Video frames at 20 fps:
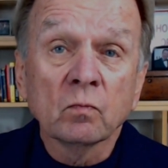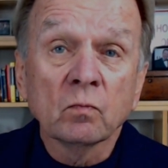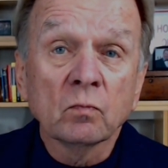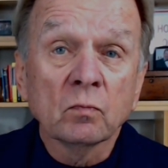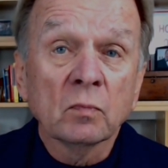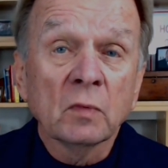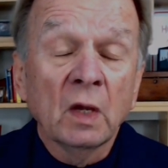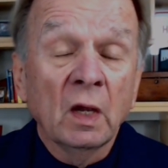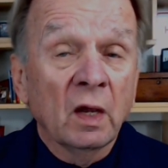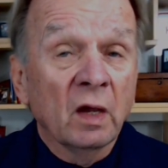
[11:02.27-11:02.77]

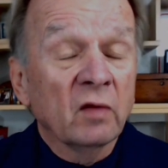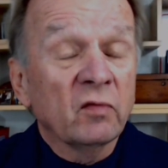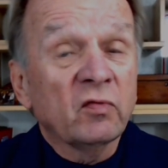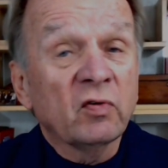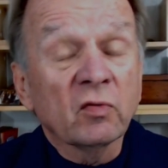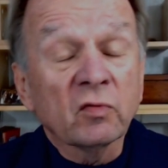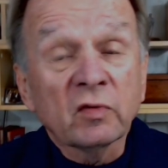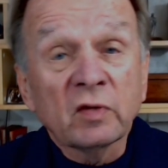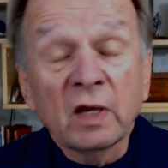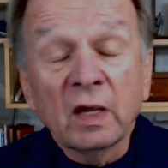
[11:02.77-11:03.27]
And she'll
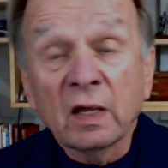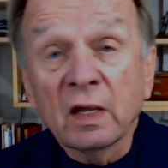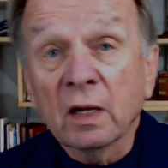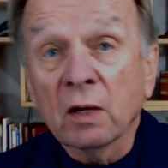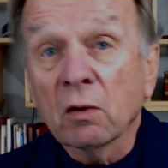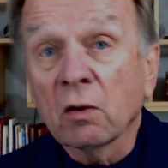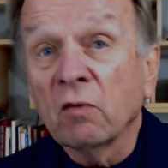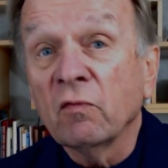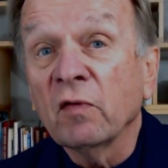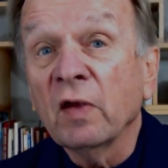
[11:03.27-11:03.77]
take care of
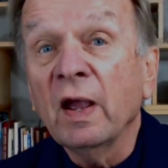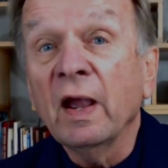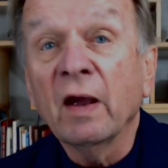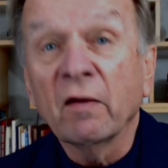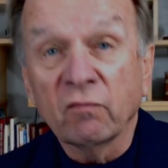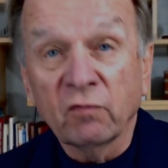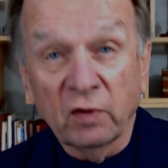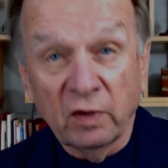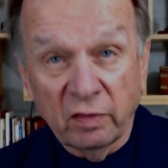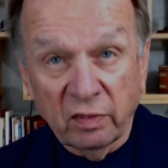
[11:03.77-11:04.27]

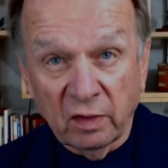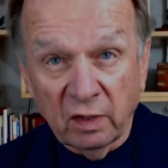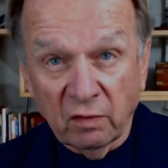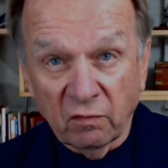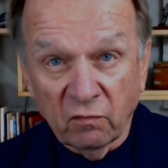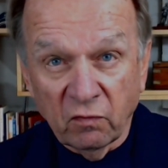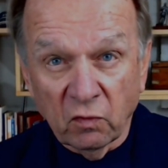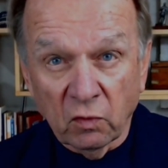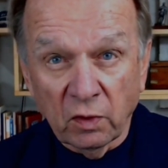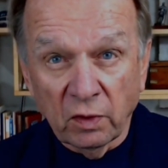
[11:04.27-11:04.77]
everything
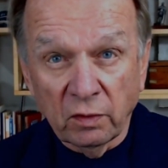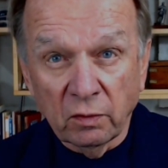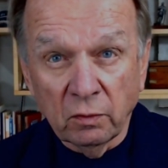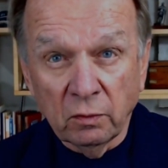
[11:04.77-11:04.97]
for you.